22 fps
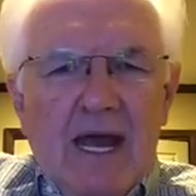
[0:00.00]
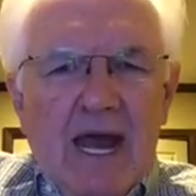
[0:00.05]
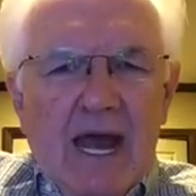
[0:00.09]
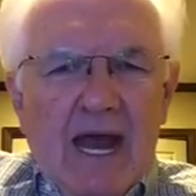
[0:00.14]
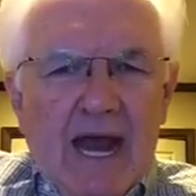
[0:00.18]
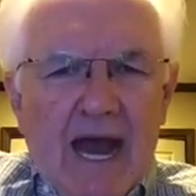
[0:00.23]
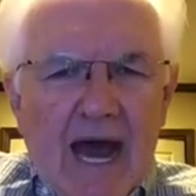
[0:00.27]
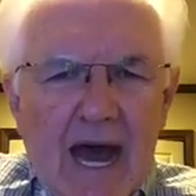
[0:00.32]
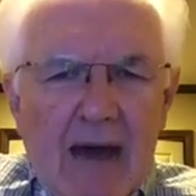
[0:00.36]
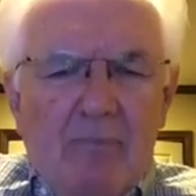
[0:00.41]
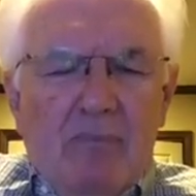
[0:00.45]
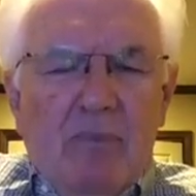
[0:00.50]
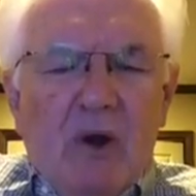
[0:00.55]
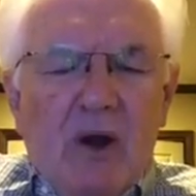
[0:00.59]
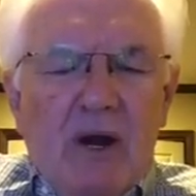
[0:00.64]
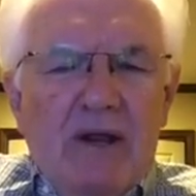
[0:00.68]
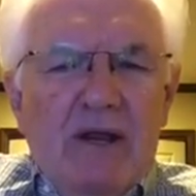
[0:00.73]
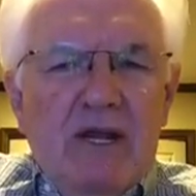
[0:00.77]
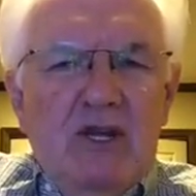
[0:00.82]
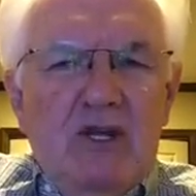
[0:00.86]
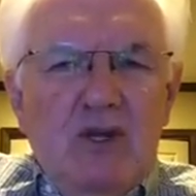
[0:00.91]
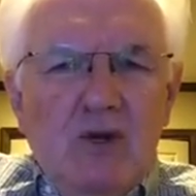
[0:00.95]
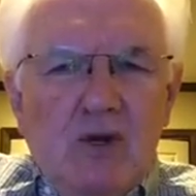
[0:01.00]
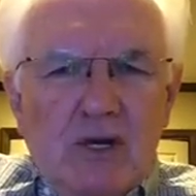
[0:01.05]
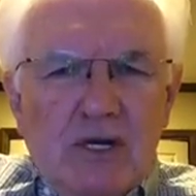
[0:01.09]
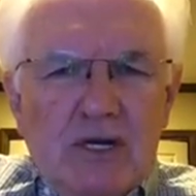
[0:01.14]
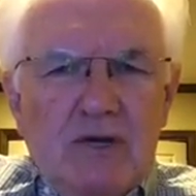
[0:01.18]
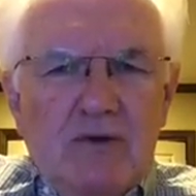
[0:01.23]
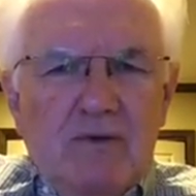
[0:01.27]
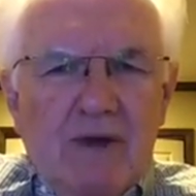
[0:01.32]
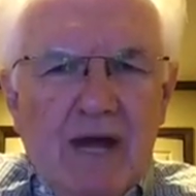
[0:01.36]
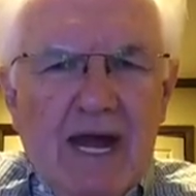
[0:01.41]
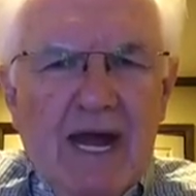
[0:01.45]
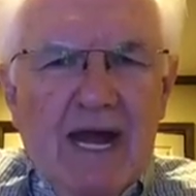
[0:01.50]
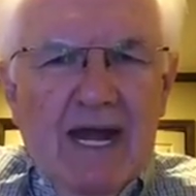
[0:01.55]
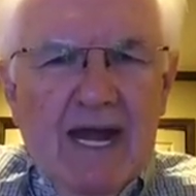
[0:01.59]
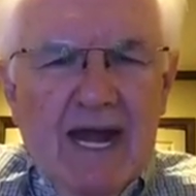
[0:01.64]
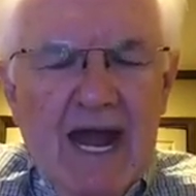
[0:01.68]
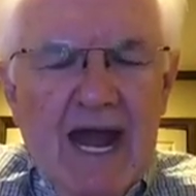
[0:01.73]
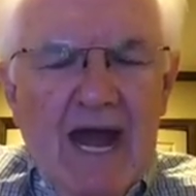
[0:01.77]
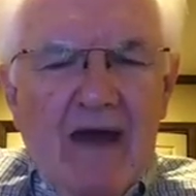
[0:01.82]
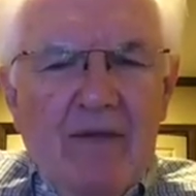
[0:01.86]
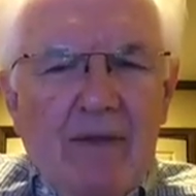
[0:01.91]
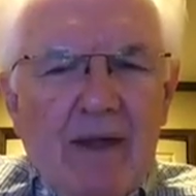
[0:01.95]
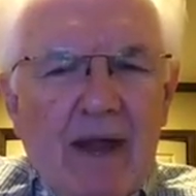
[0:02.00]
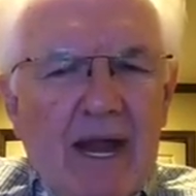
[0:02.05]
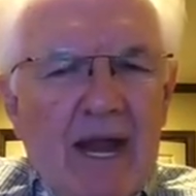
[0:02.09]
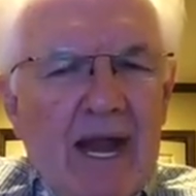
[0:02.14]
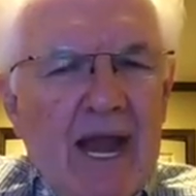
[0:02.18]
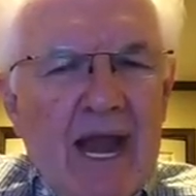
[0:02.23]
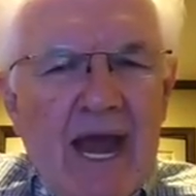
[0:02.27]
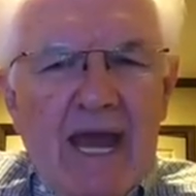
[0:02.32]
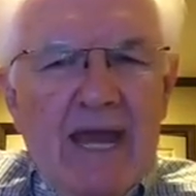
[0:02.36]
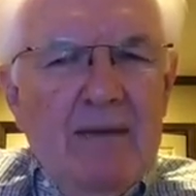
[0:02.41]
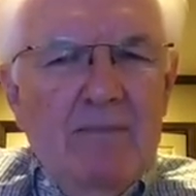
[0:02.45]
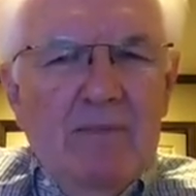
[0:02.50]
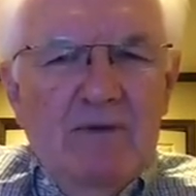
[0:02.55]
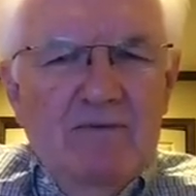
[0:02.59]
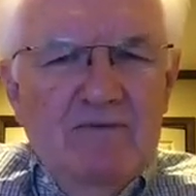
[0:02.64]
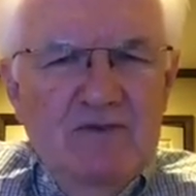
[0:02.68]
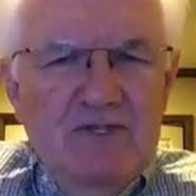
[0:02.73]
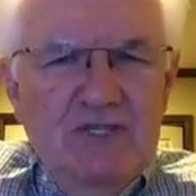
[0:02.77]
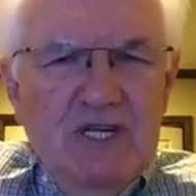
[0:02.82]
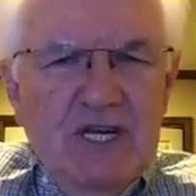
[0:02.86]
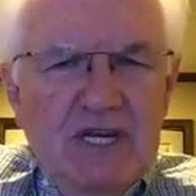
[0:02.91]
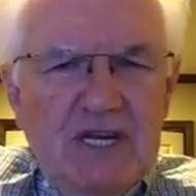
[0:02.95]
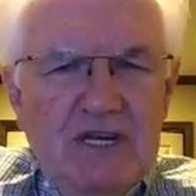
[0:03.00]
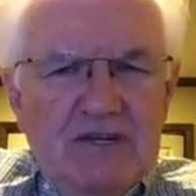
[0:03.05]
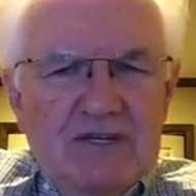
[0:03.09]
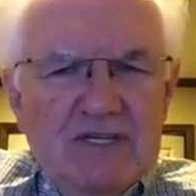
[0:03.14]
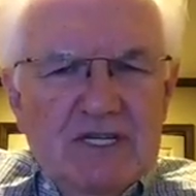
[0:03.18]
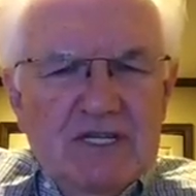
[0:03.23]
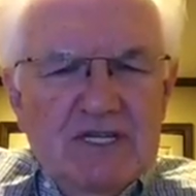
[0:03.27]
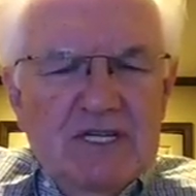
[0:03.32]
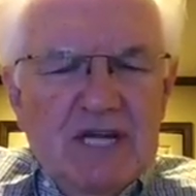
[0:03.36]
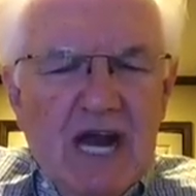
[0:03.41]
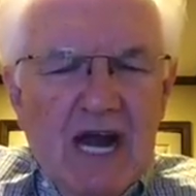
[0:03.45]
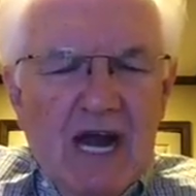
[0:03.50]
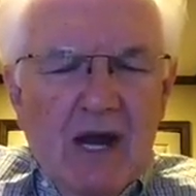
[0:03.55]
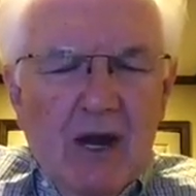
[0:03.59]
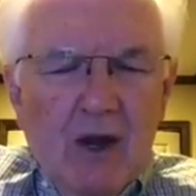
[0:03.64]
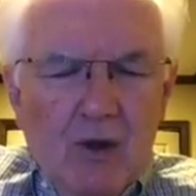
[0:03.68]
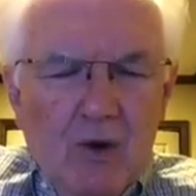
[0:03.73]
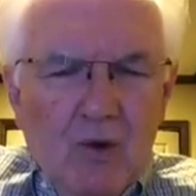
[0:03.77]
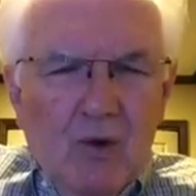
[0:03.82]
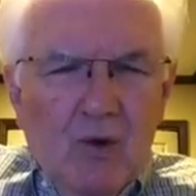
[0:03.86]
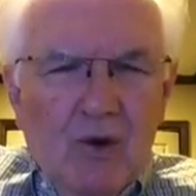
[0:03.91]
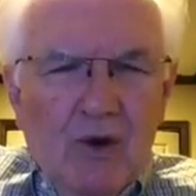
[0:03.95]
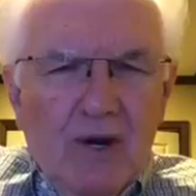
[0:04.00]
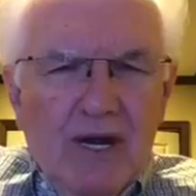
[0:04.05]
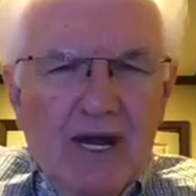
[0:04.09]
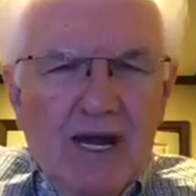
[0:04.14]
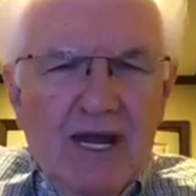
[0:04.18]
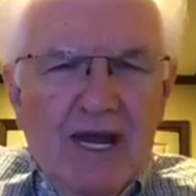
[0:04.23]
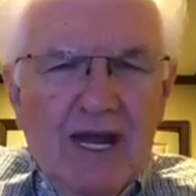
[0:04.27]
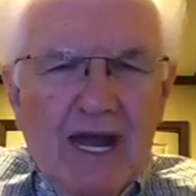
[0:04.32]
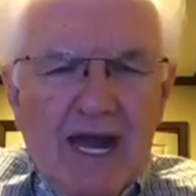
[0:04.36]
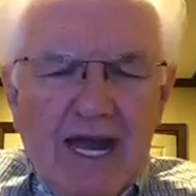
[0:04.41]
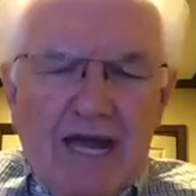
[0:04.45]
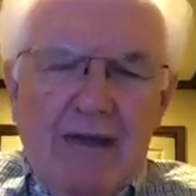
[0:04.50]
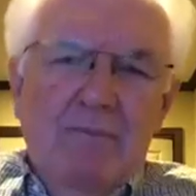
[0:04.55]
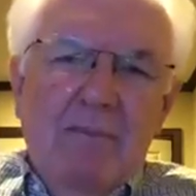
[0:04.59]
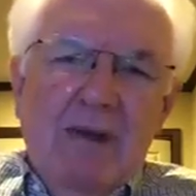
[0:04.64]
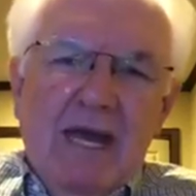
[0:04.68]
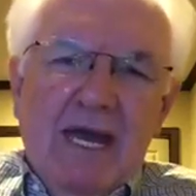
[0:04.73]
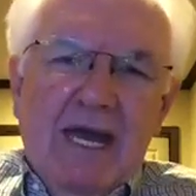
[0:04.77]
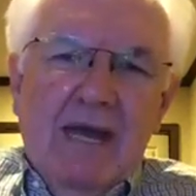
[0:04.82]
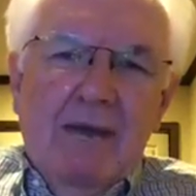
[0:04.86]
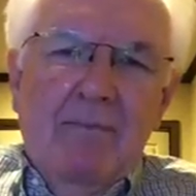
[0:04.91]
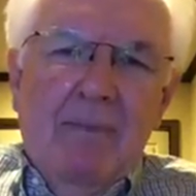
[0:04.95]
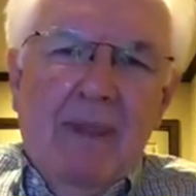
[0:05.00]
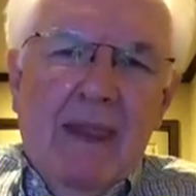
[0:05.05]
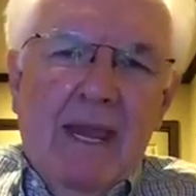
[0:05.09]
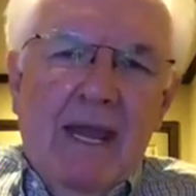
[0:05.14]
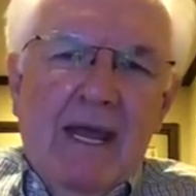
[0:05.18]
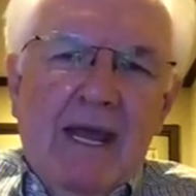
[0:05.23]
And I pray that You'll do that now in the name of Jesus our Lord. Amen.